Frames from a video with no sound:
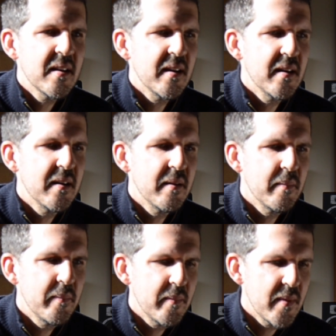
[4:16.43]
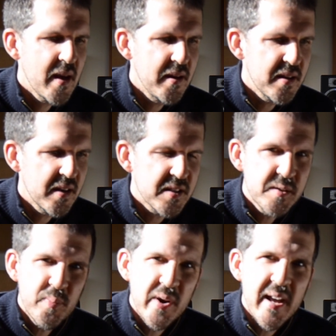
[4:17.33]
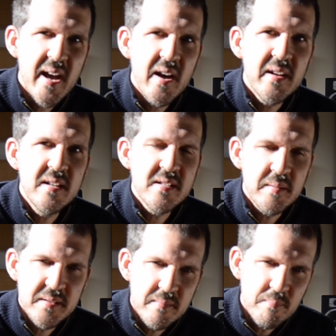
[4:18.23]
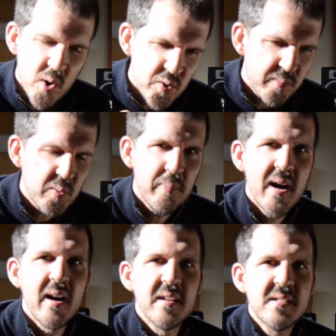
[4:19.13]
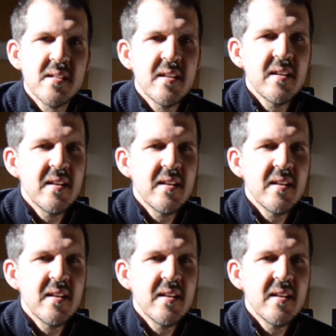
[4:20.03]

and you're going to spread it out into multiple parts,